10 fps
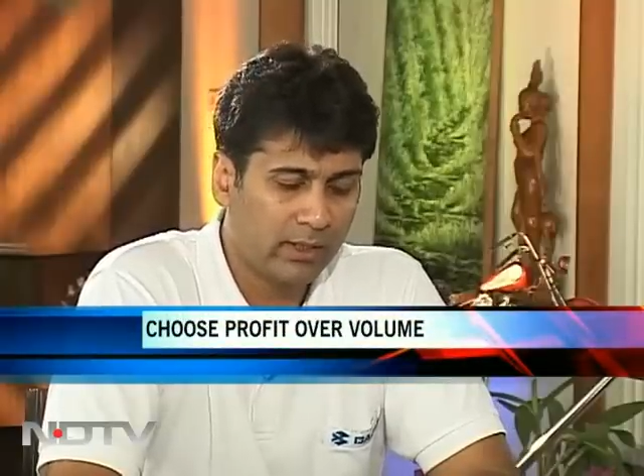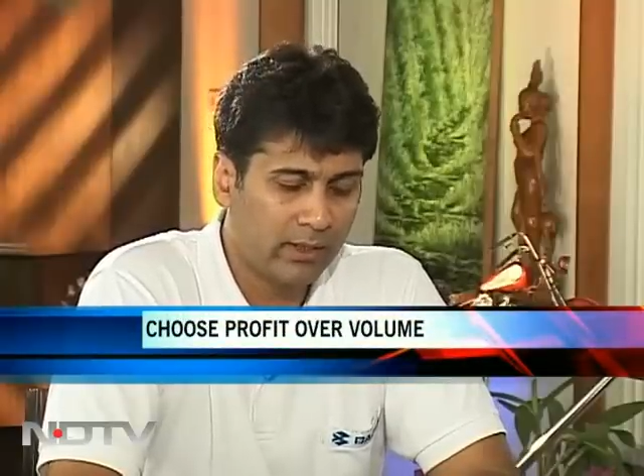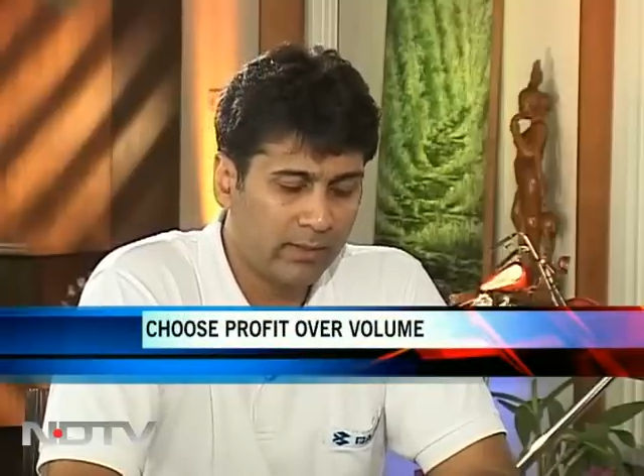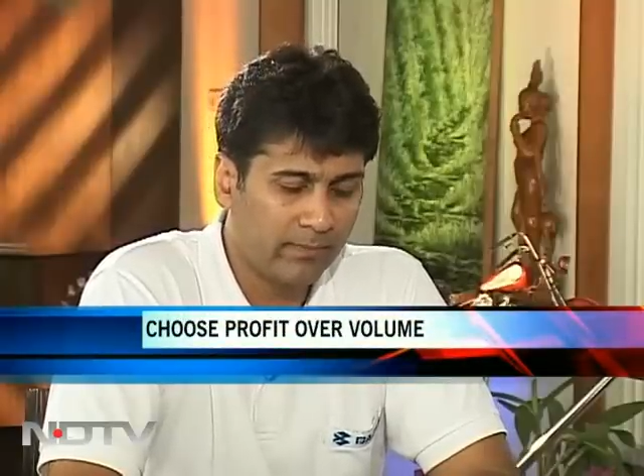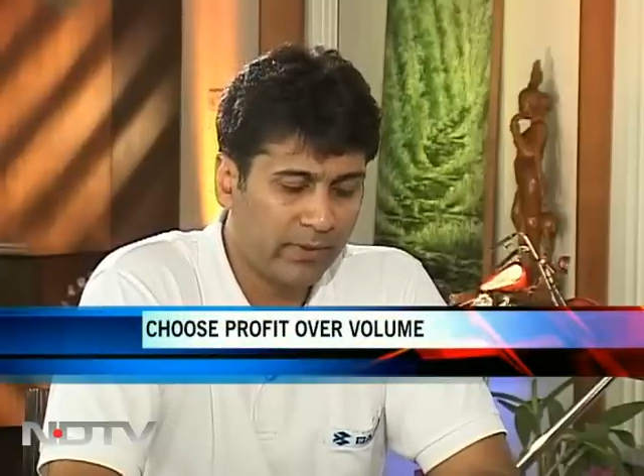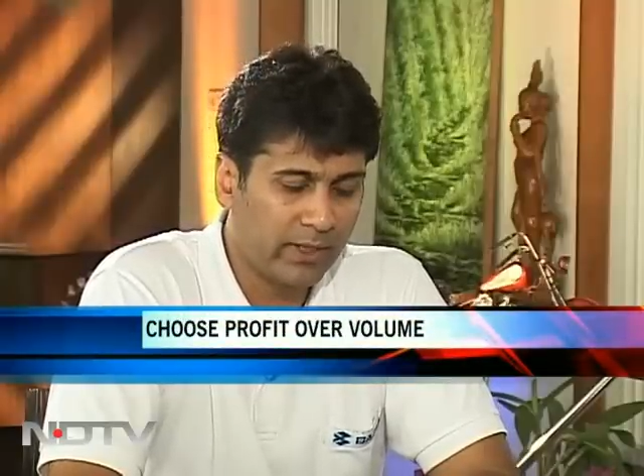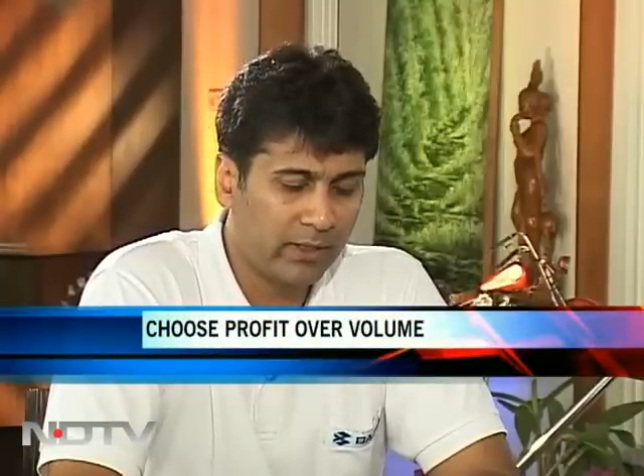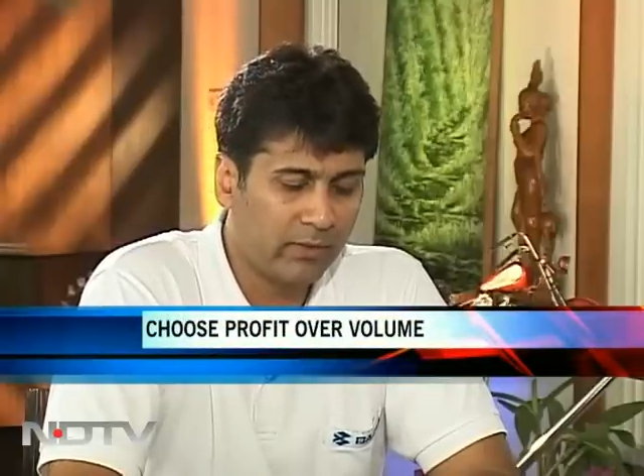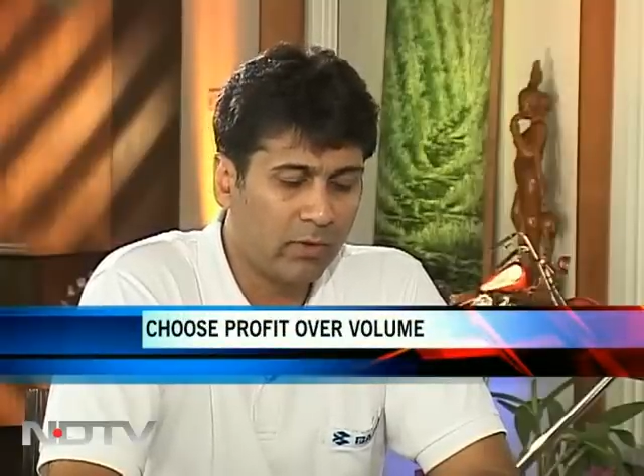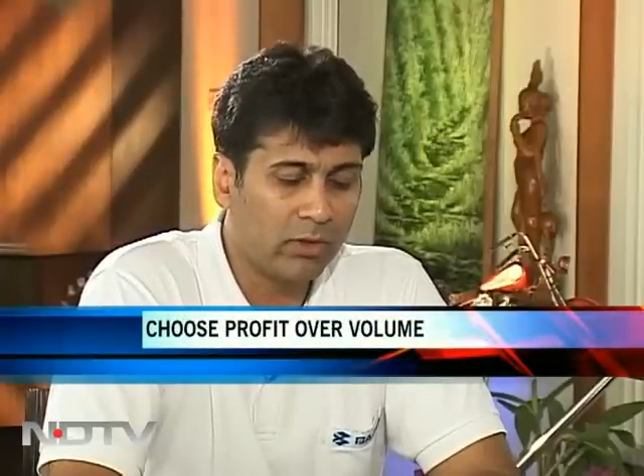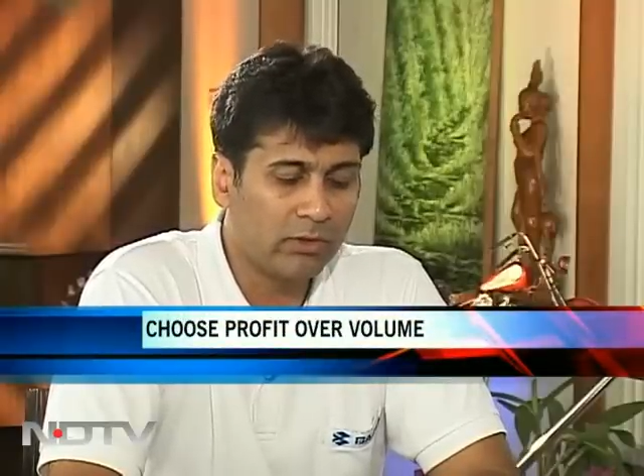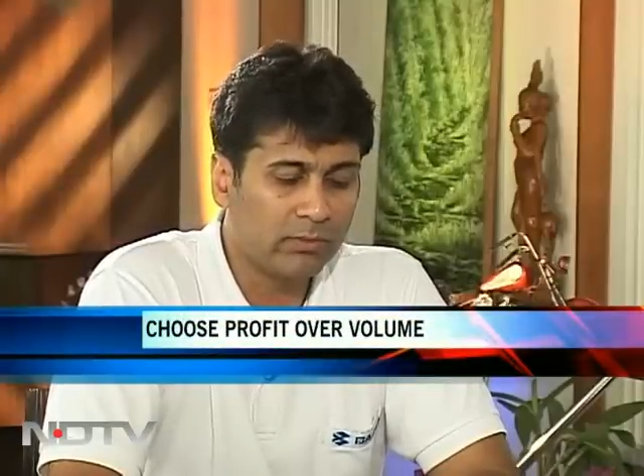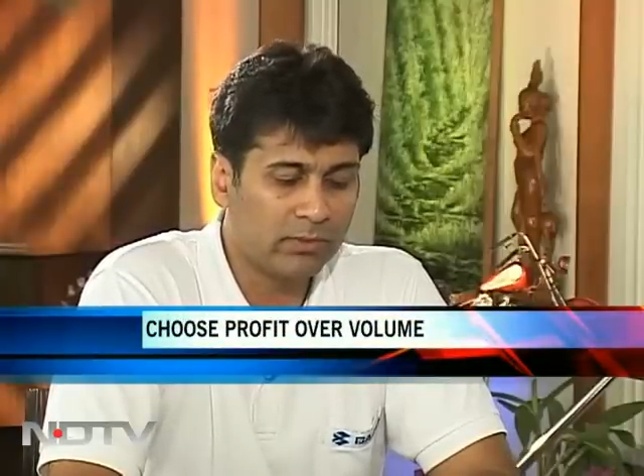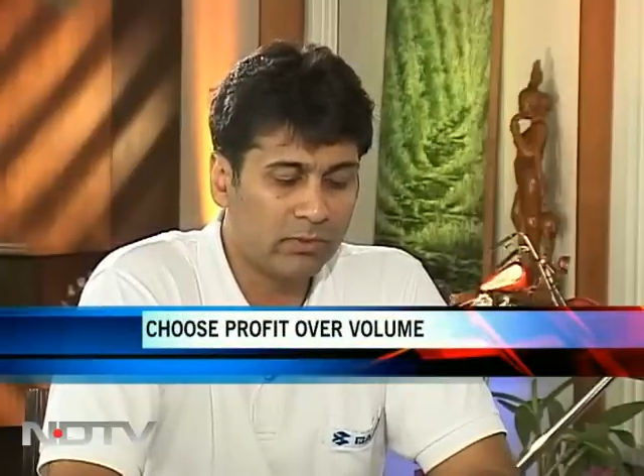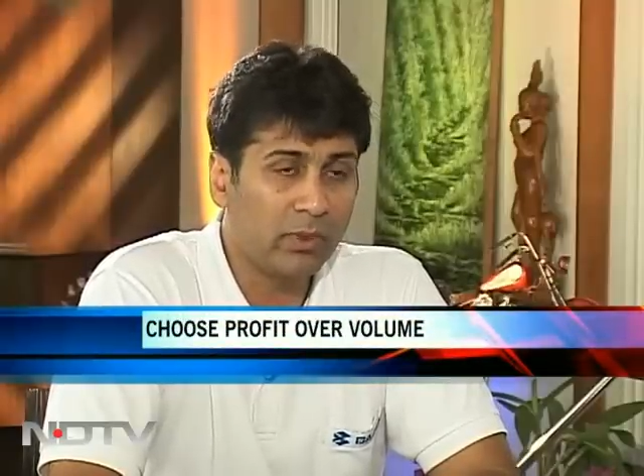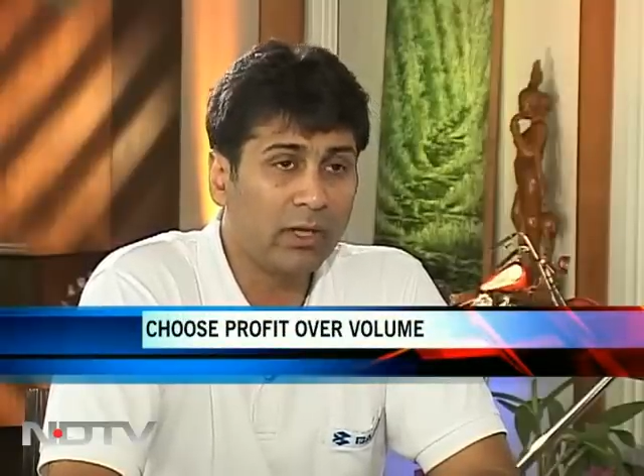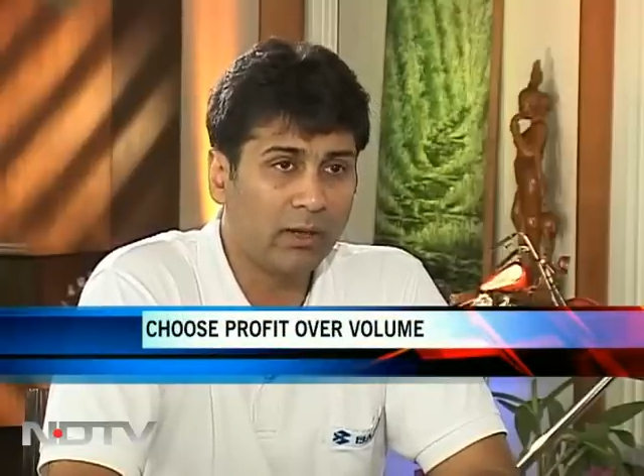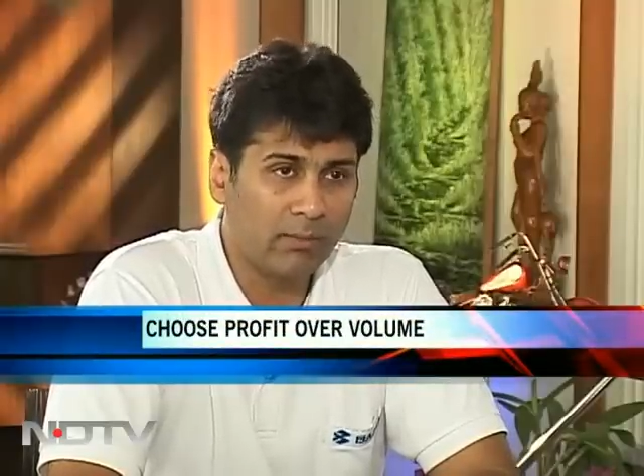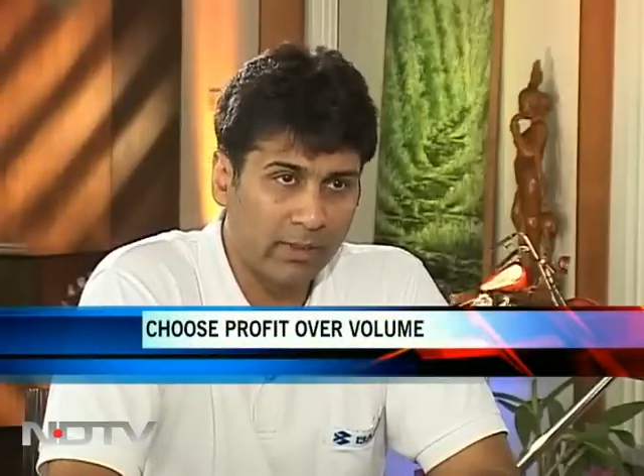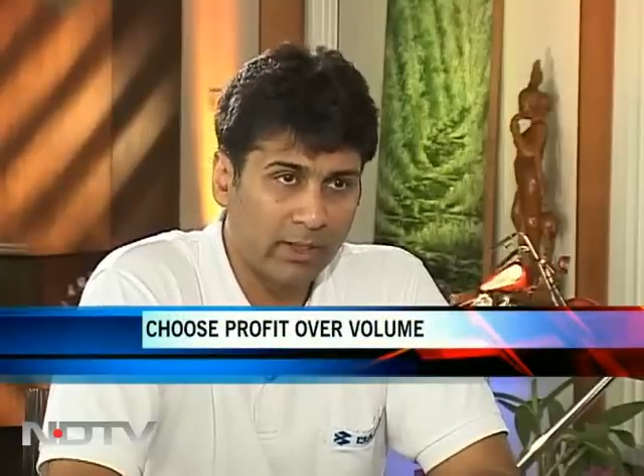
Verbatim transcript: and the volumes will come